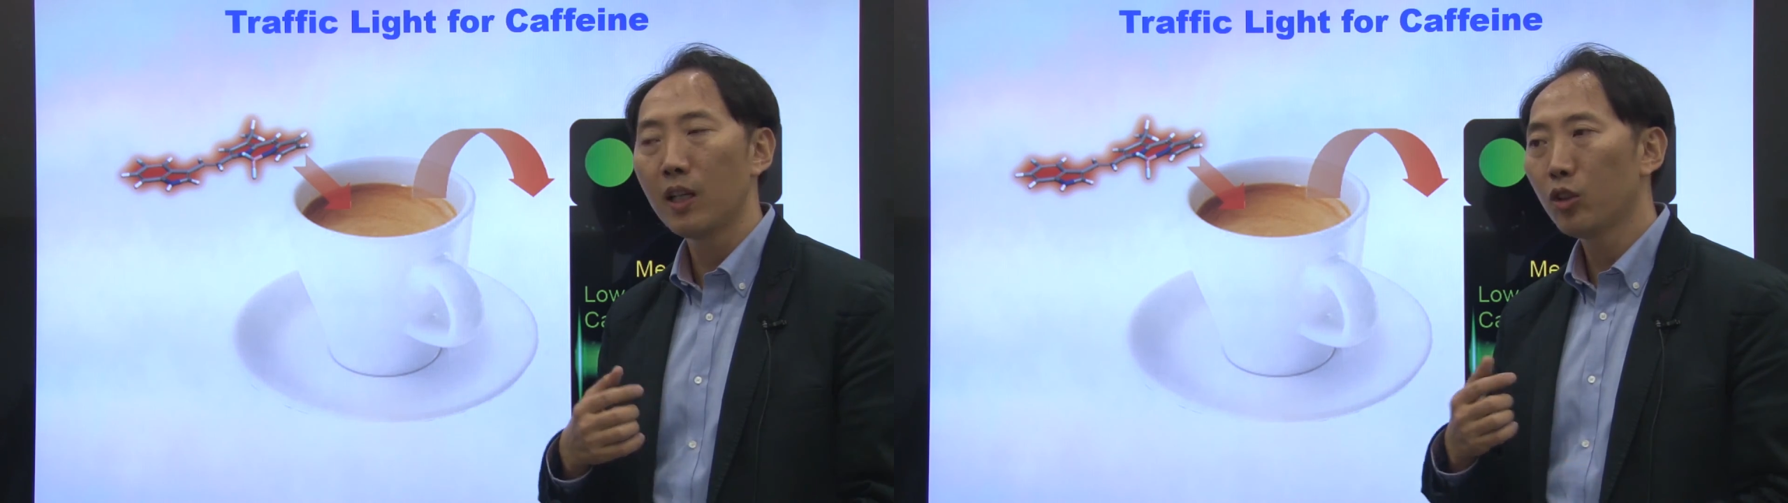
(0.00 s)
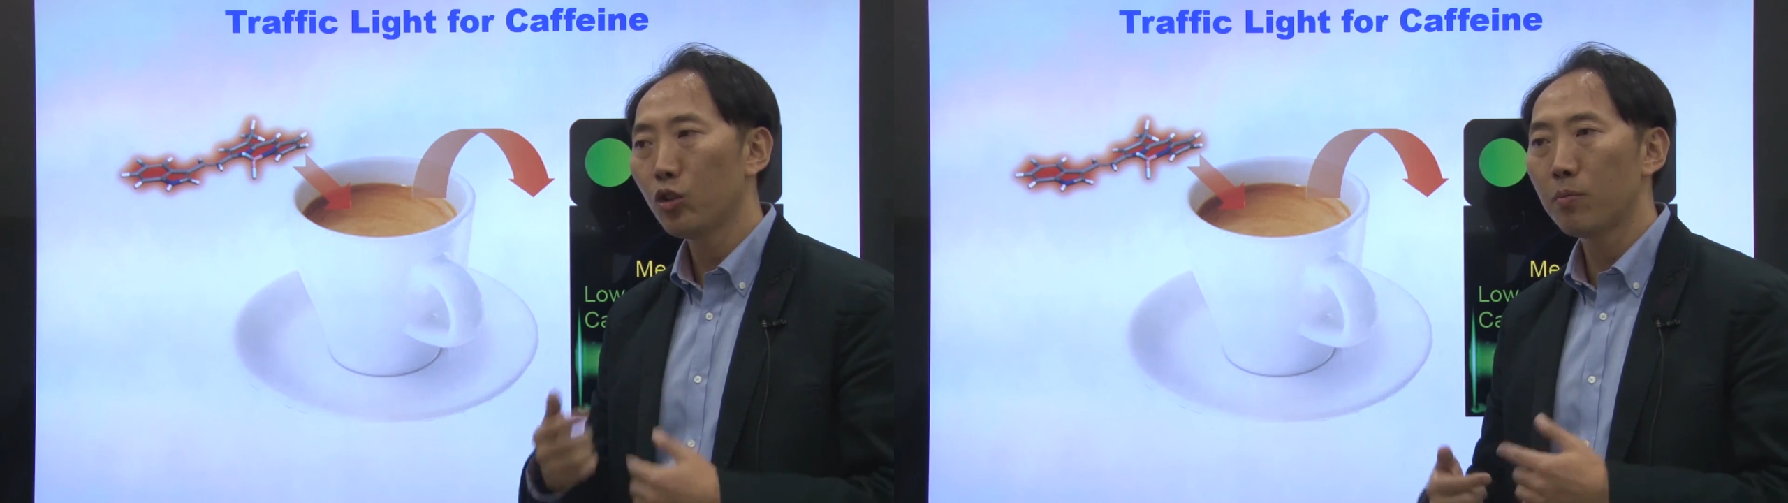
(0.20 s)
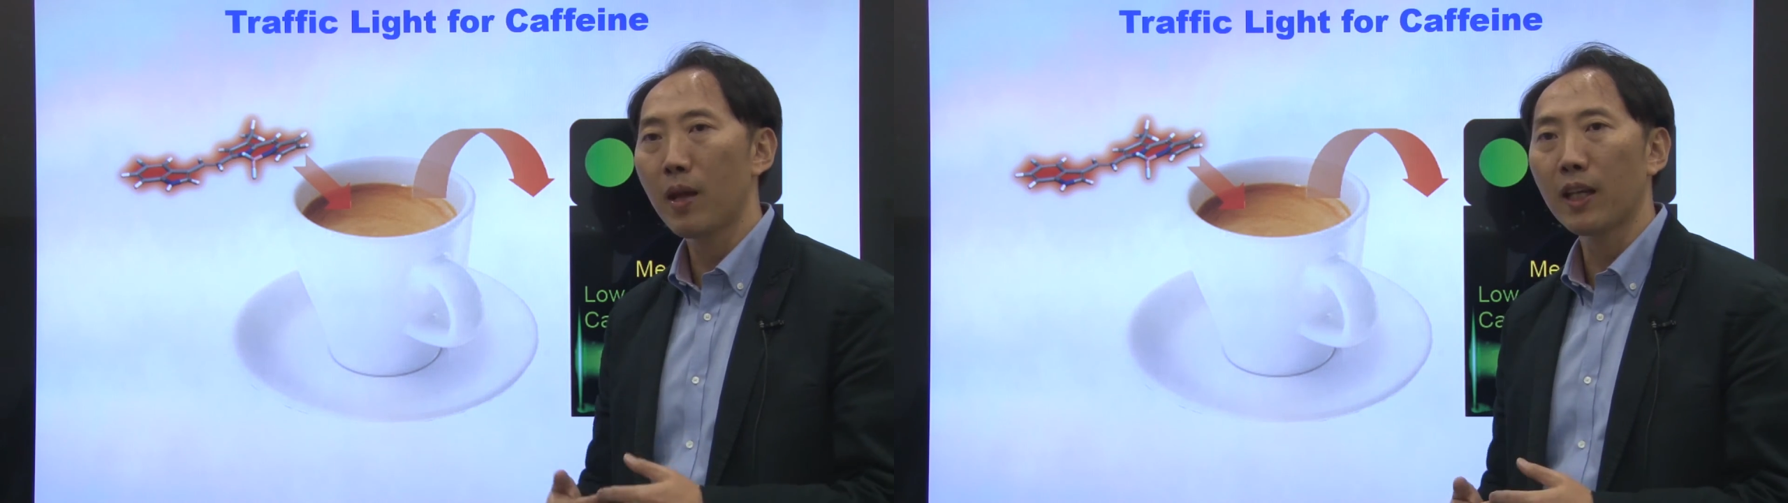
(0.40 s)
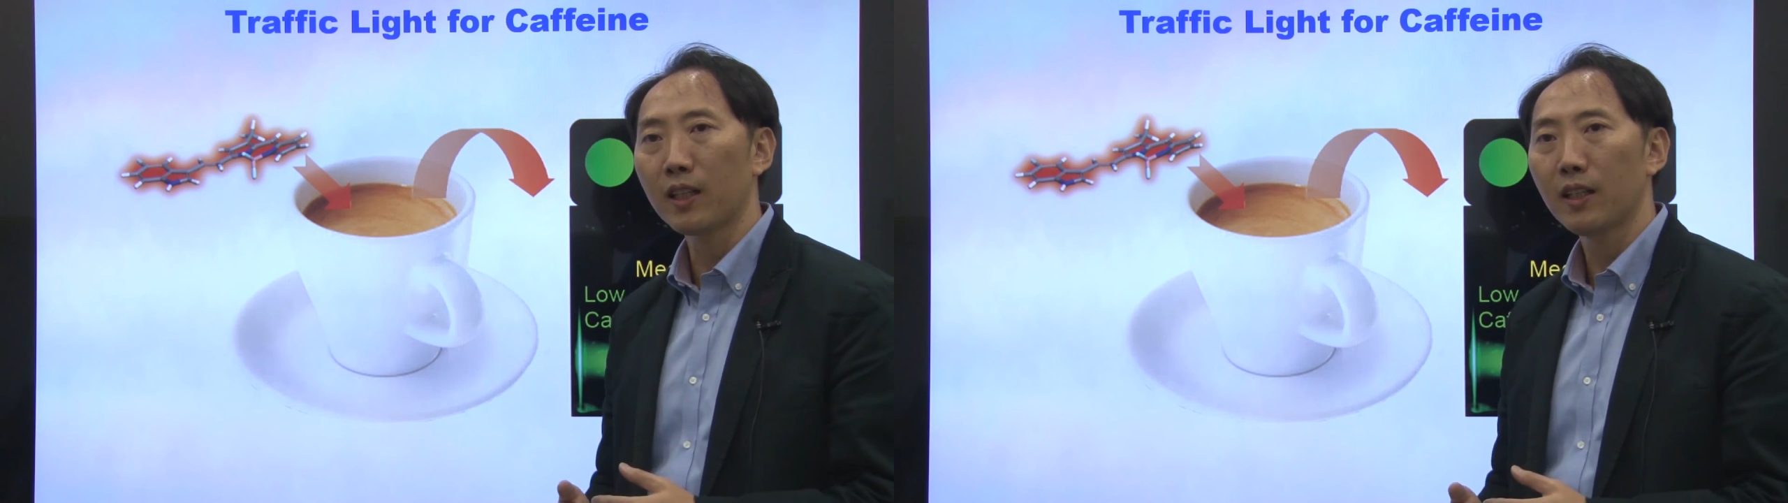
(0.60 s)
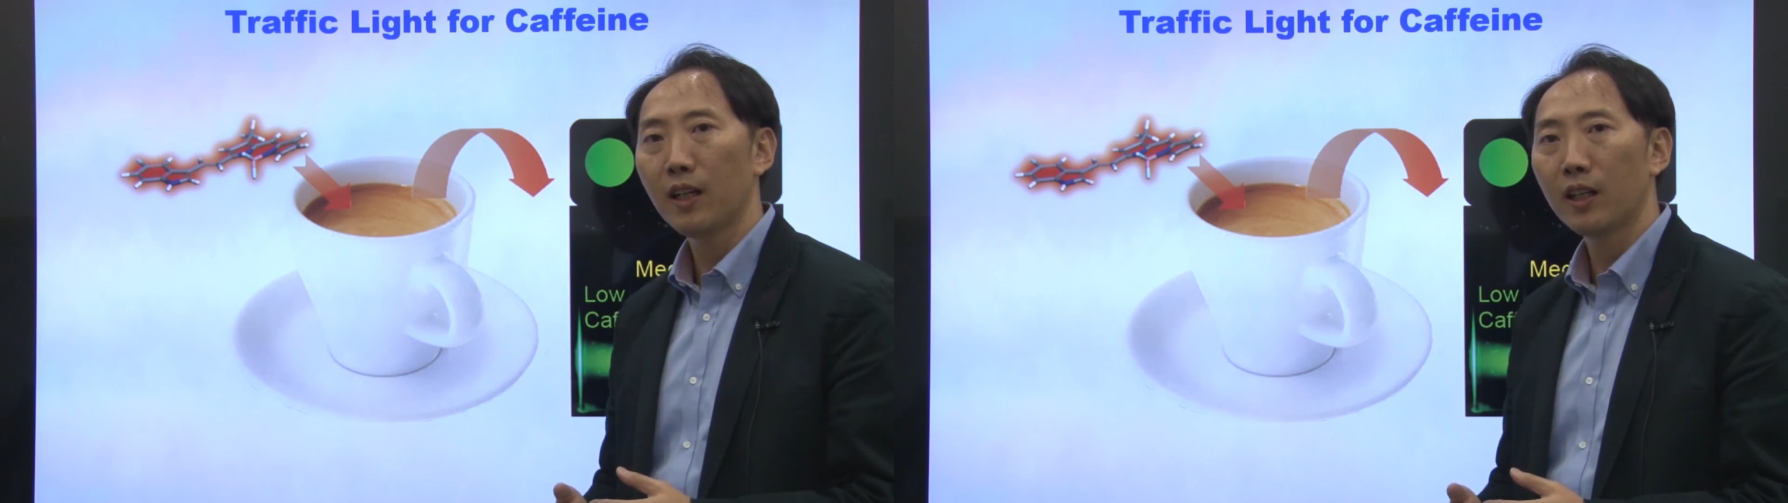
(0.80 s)
to make
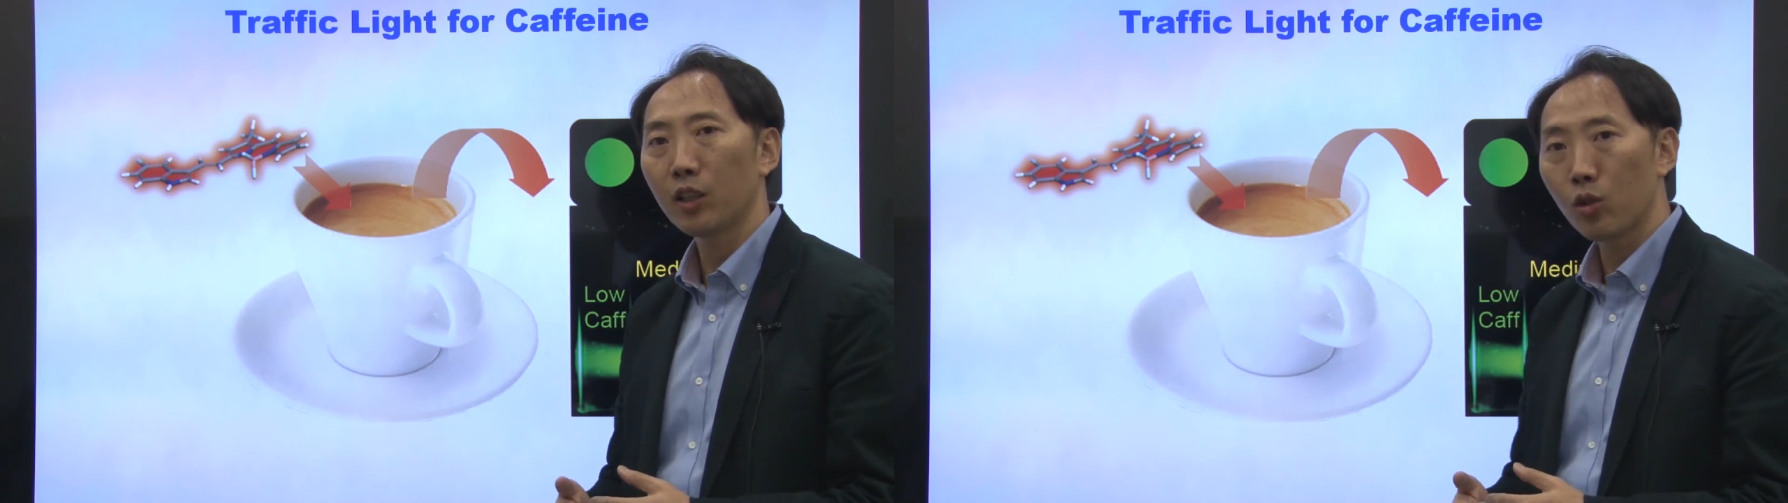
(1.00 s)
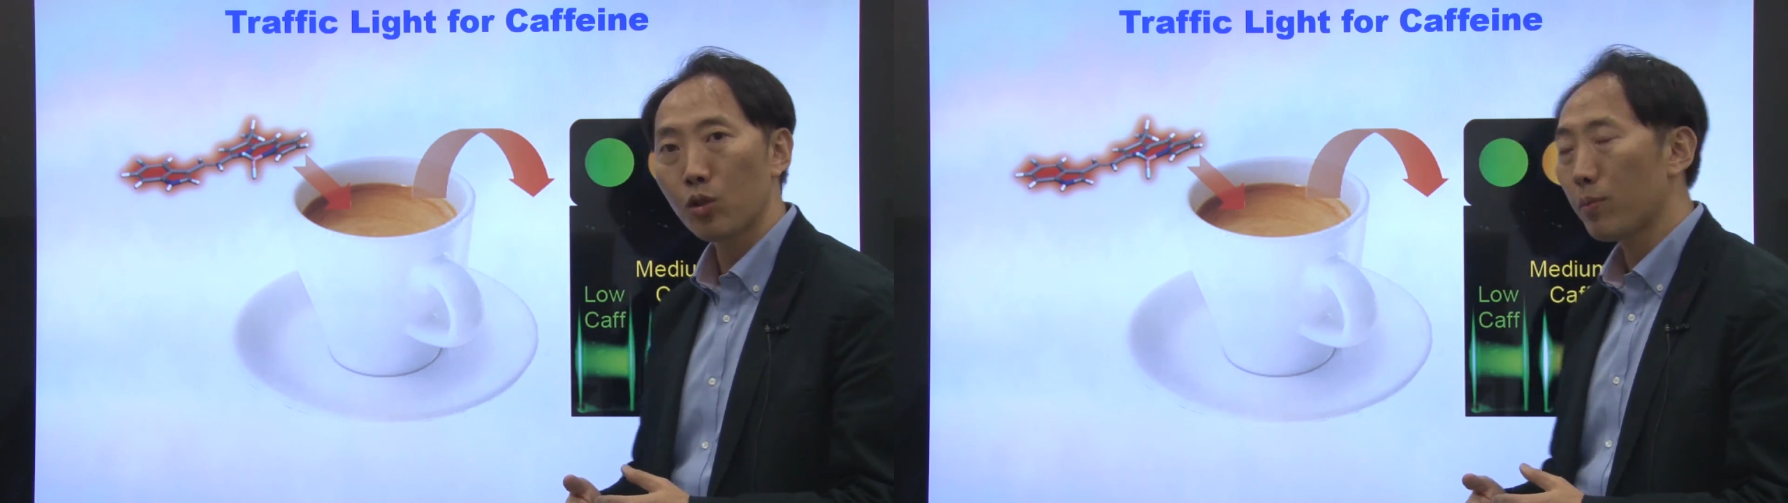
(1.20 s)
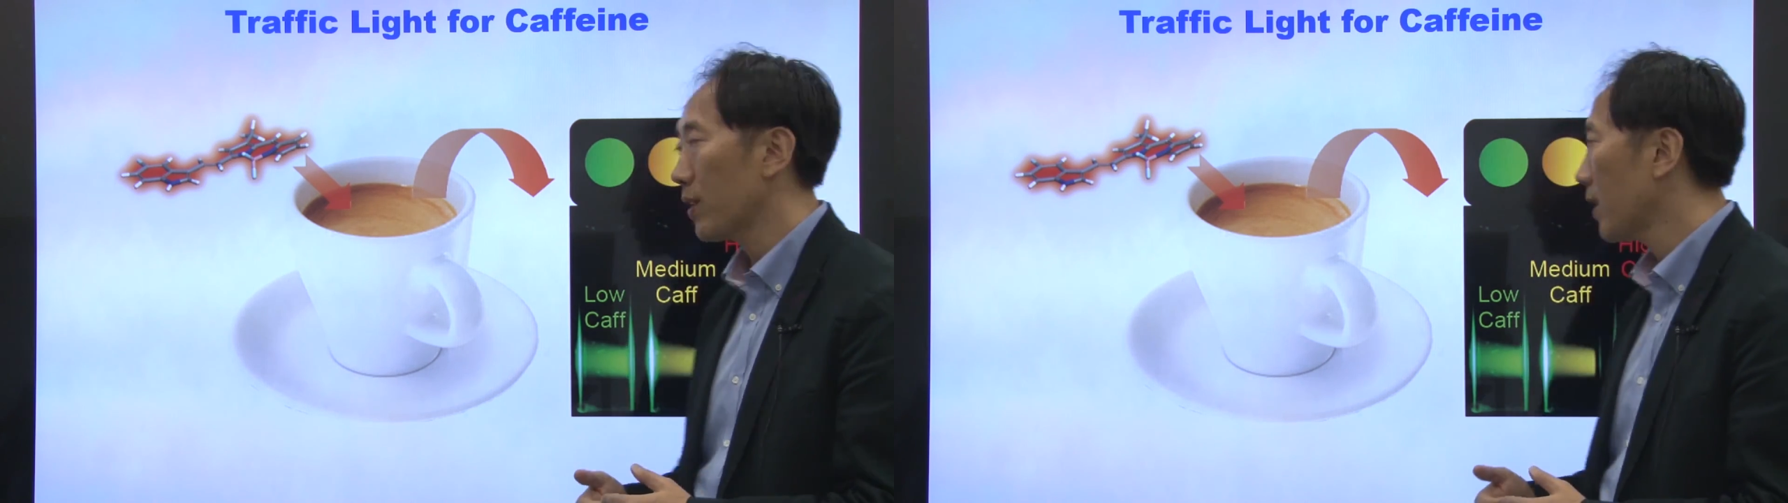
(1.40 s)
the useful